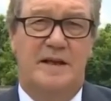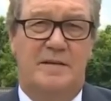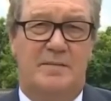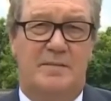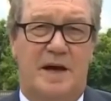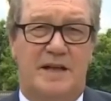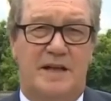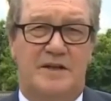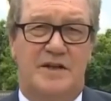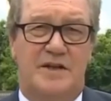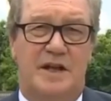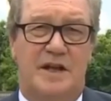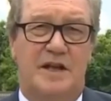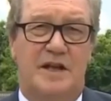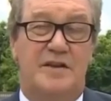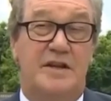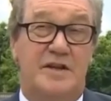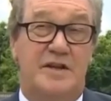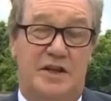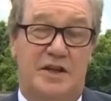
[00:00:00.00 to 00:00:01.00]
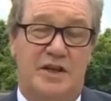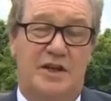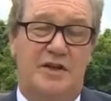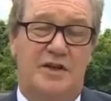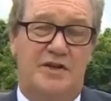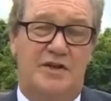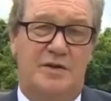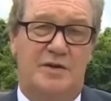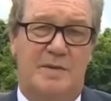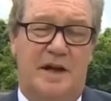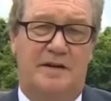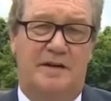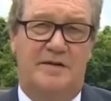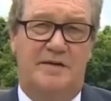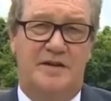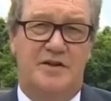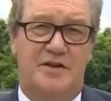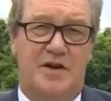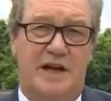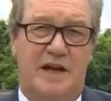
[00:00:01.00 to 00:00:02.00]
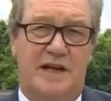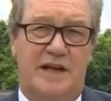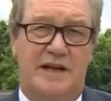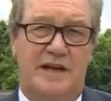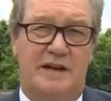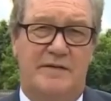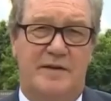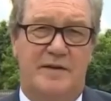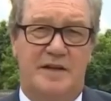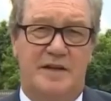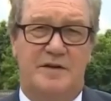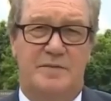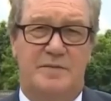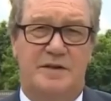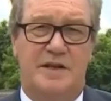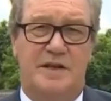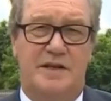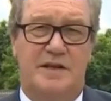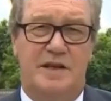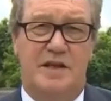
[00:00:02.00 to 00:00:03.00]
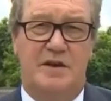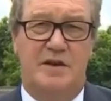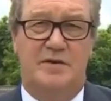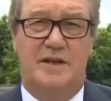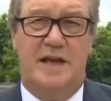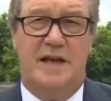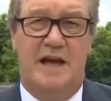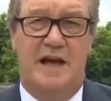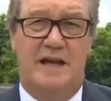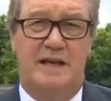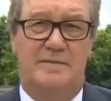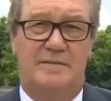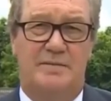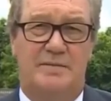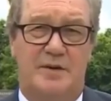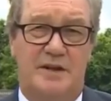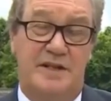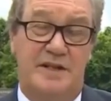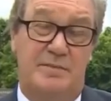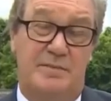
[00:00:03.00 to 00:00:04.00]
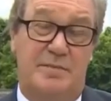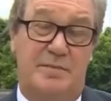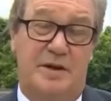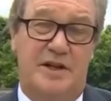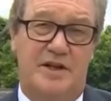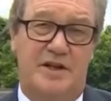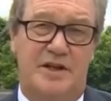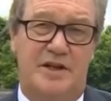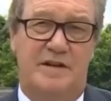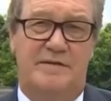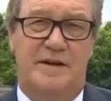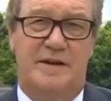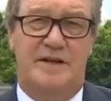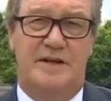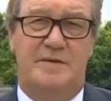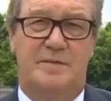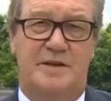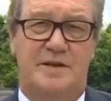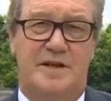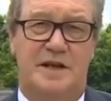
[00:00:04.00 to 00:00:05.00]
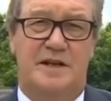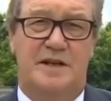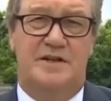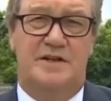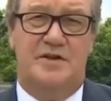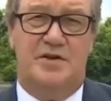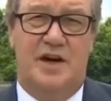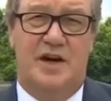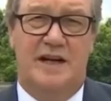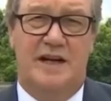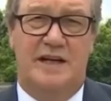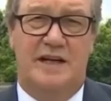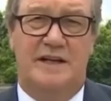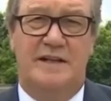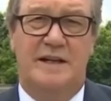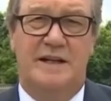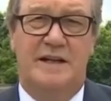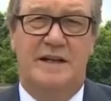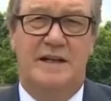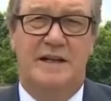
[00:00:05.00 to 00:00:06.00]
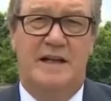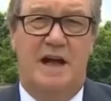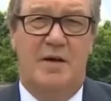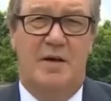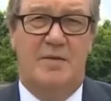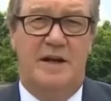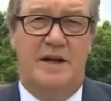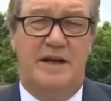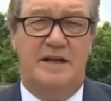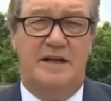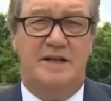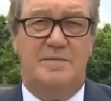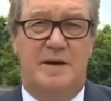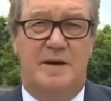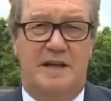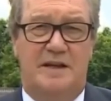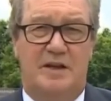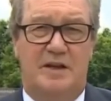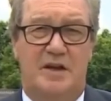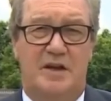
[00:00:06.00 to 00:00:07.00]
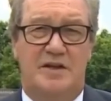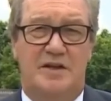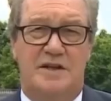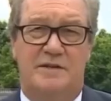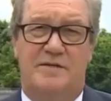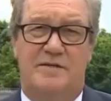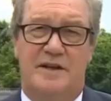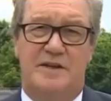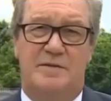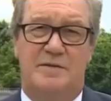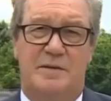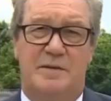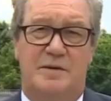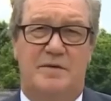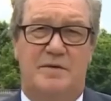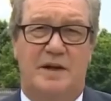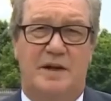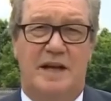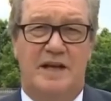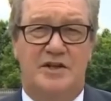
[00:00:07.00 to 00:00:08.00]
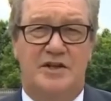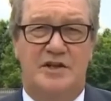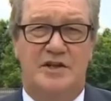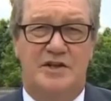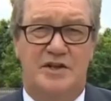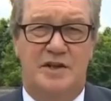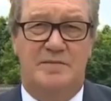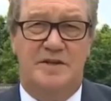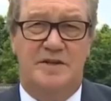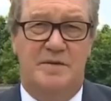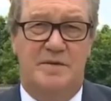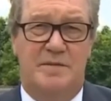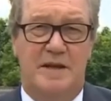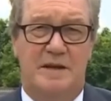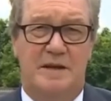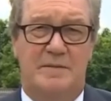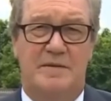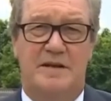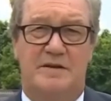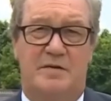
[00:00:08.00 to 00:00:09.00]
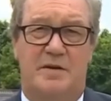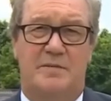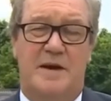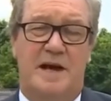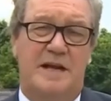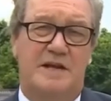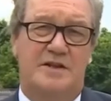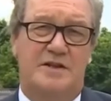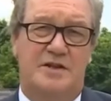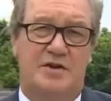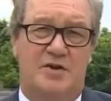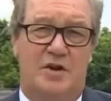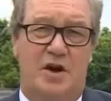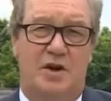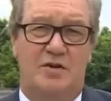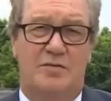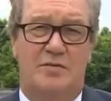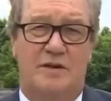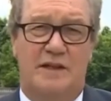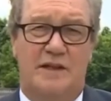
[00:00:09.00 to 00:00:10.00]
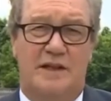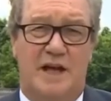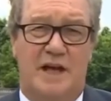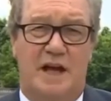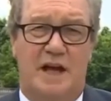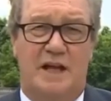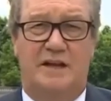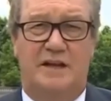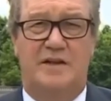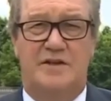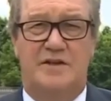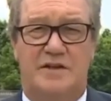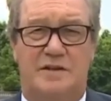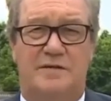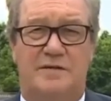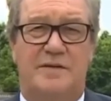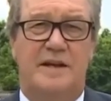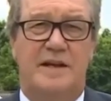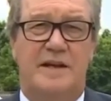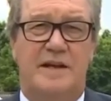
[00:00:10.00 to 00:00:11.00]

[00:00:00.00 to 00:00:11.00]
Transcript: But there's a huge amount of Australian investment in the UK and British investment in Australia, and we'd expect those investment relationships to remain strong regardless of